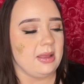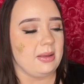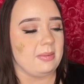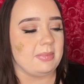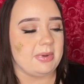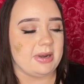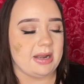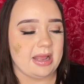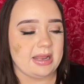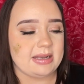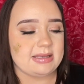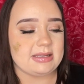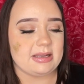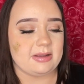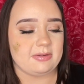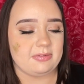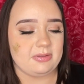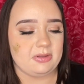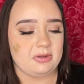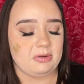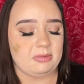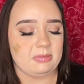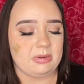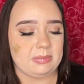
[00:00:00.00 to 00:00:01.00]
but I
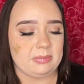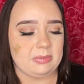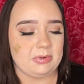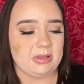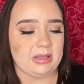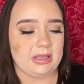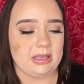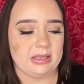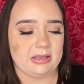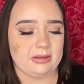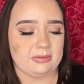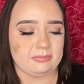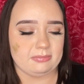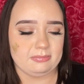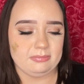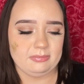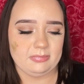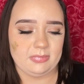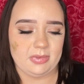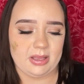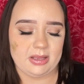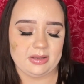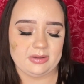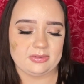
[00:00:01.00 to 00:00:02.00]
definitely remember like
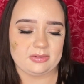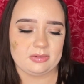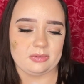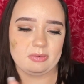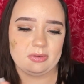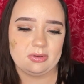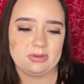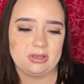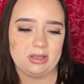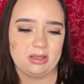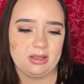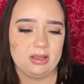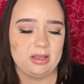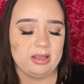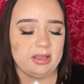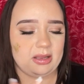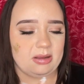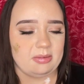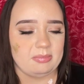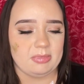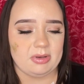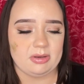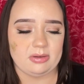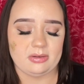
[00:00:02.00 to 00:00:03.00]
high school
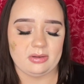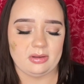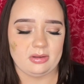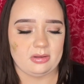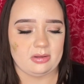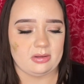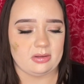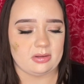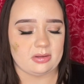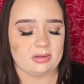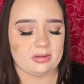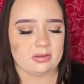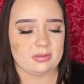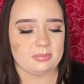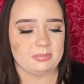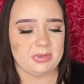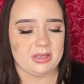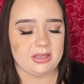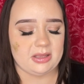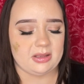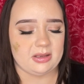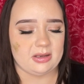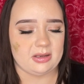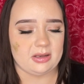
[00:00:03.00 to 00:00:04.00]
time, and oh
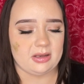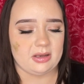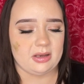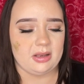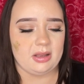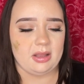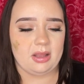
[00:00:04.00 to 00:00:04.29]
man,